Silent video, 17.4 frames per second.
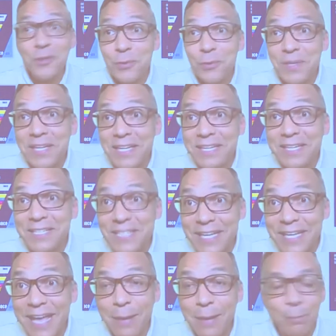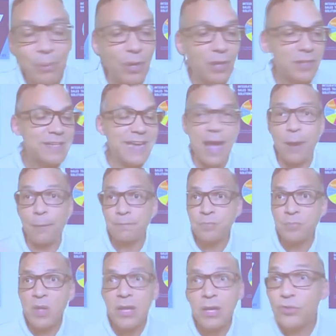you need to get booked. Now,
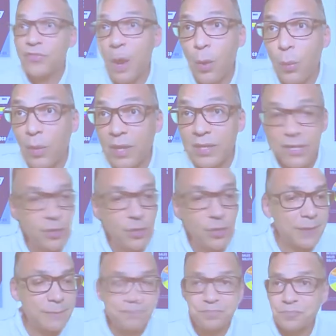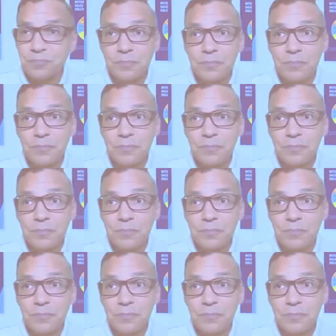here's how we're going to do it.